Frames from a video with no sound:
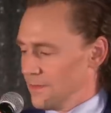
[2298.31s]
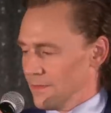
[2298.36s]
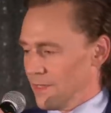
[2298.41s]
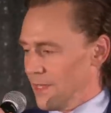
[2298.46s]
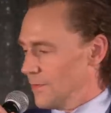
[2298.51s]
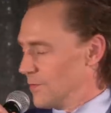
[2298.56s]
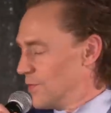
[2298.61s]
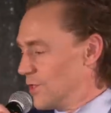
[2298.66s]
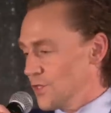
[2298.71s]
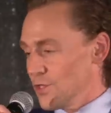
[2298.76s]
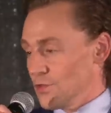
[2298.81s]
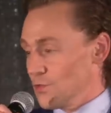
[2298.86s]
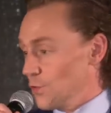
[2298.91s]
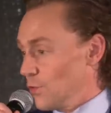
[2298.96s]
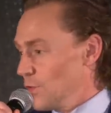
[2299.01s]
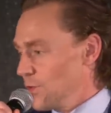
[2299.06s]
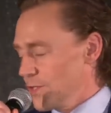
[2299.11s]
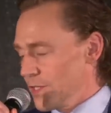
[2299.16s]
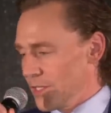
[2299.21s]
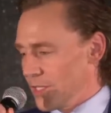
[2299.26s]
I was just
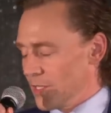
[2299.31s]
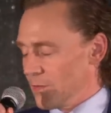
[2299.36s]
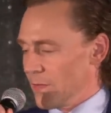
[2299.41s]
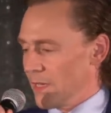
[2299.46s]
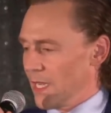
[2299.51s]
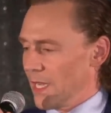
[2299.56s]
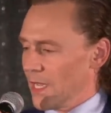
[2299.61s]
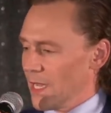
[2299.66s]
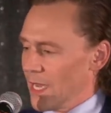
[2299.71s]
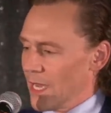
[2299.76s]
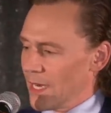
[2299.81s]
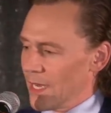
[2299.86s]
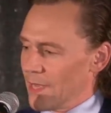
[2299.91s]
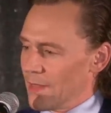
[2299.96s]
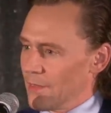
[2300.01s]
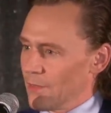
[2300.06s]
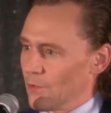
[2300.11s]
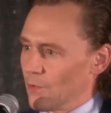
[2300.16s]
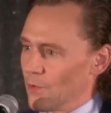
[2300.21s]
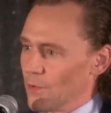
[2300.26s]
drawn to them, and I
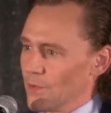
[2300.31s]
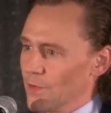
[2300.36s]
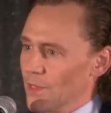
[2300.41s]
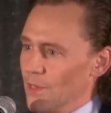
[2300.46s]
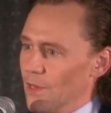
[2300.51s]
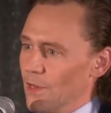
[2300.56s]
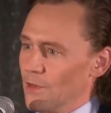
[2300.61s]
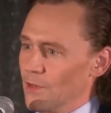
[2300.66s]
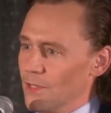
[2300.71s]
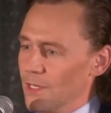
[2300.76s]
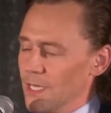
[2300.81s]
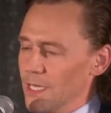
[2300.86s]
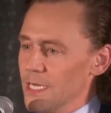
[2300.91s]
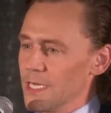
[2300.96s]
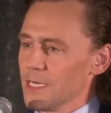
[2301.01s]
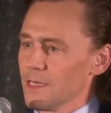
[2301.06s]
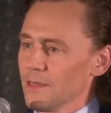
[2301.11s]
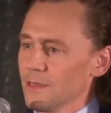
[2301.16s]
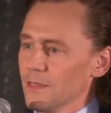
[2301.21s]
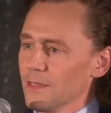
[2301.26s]
thought that Loki